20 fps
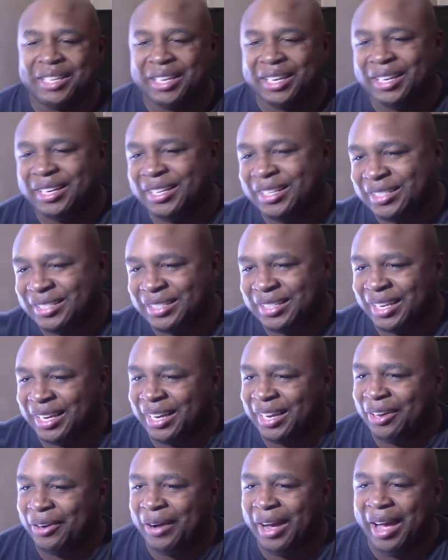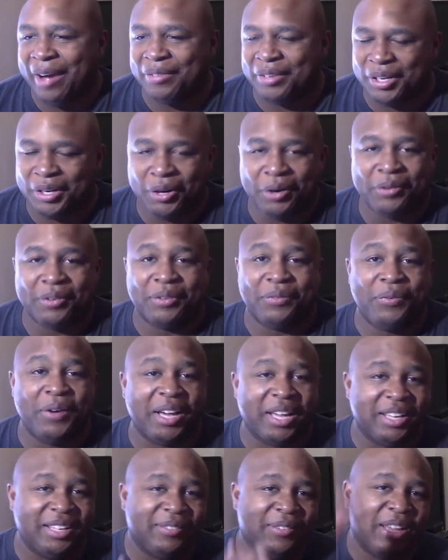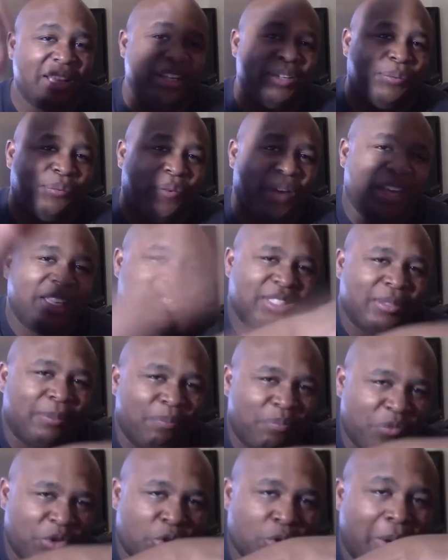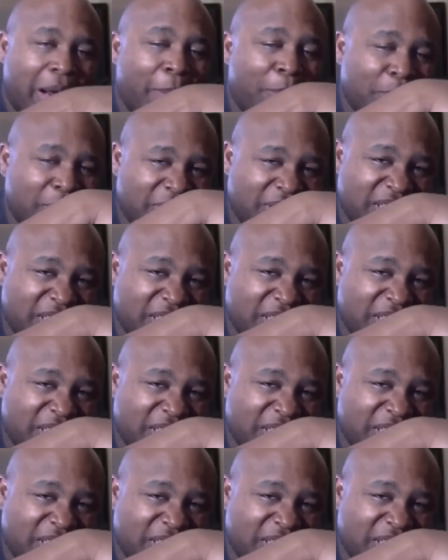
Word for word: And this nigga gonna have the nerve to fucking get his face dropped on the